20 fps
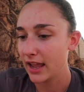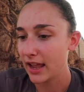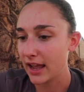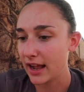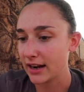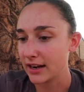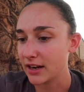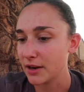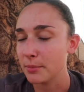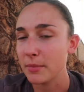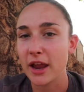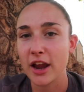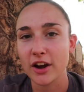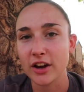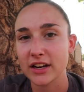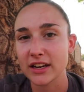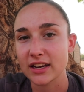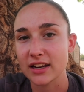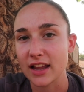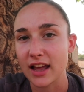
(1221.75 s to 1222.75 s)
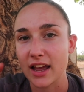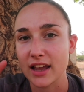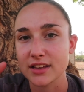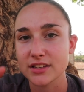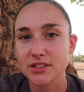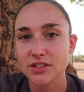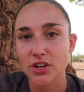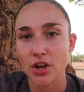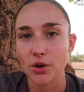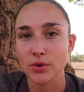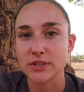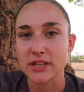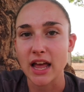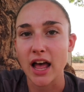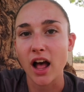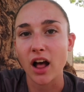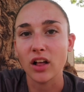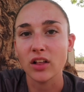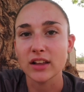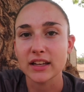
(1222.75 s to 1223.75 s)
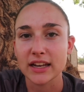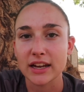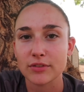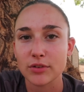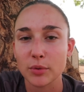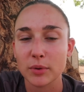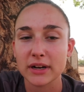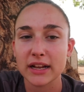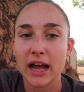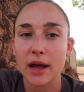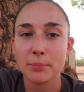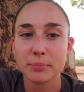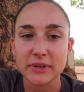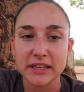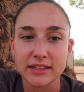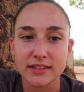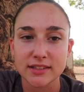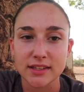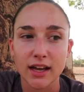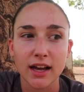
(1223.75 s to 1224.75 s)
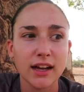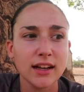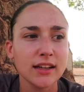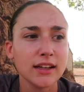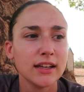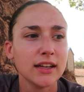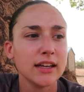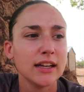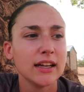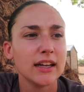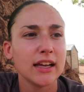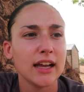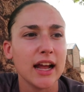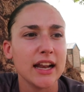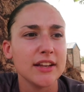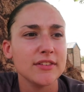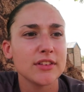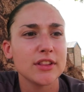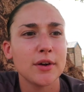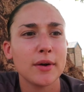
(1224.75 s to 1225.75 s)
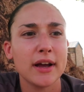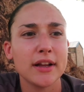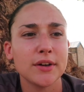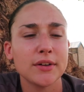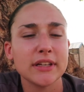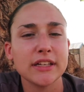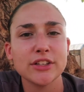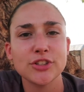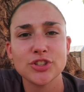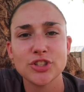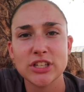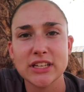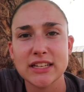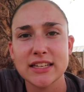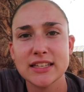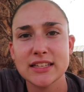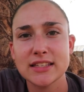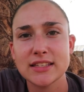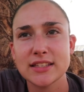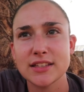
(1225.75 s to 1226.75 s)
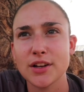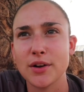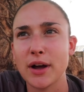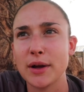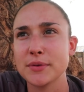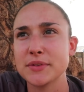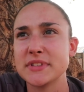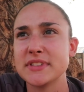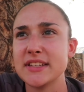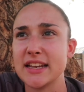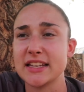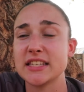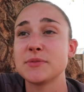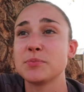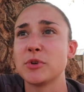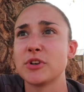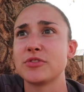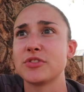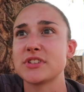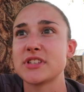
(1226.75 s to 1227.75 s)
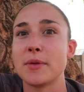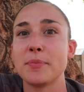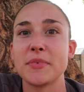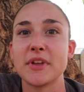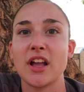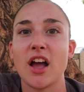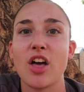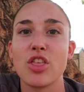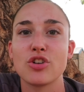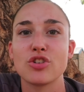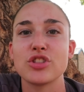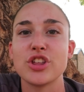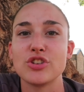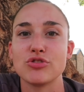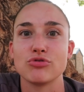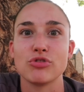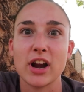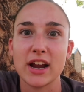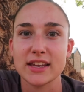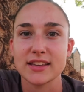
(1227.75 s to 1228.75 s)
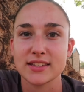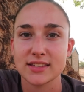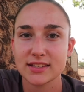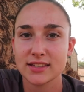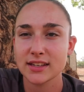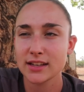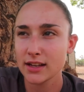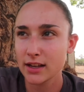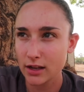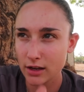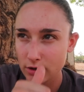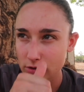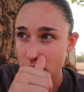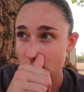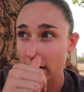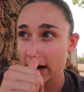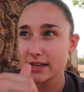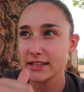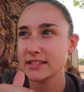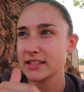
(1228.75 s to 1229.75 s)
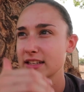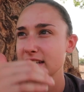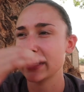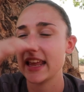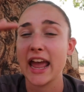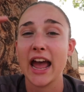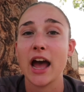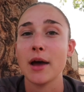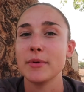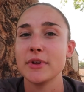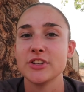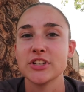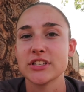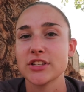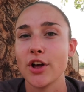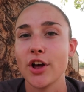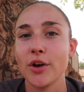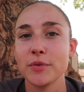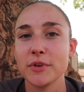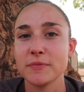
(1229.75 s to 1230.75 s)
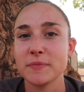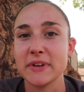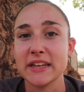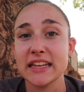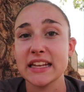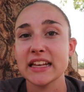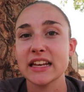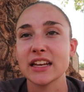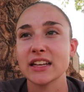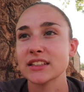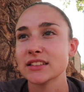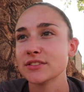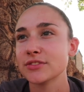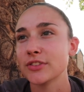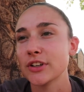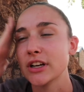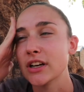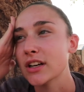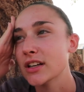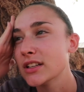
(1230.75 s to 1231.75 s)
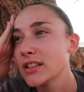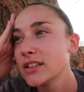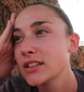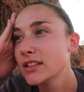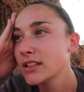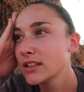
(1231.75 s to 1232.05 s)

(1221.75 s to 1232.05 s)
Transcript: an Americanized hotel, and everyone got pizza. And even though I don't eat cheese, you know, I was desperate for something other than rice. Rice and cabbage is all we've been eating for